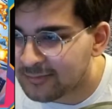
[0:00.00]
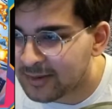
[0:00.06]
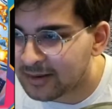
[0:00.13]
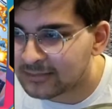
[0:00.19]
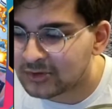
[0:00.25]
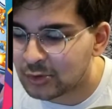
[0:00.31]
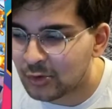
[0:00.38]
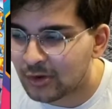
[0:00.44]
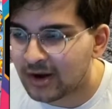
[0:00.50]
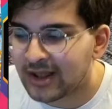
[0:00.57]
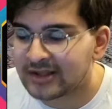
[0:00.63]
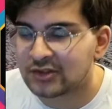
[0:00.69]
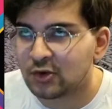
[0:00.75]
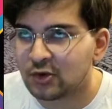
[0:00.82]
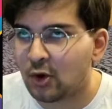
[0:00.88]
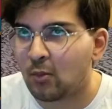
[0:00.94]
becomes 2 or
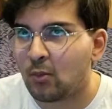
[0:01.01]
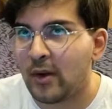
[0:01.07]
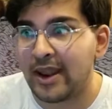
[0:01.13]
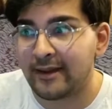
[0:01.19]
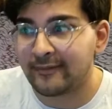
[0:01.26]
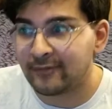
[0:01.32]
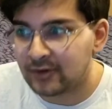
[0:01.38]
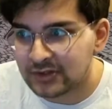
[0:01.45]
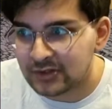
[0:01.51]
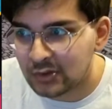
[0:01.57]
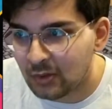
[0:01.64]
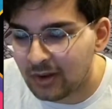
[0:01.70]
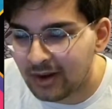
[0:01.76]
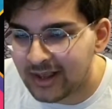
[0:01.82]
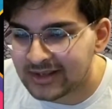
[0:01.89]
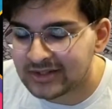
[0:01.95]
less, not whenever it's 2
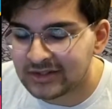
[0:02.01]
or less.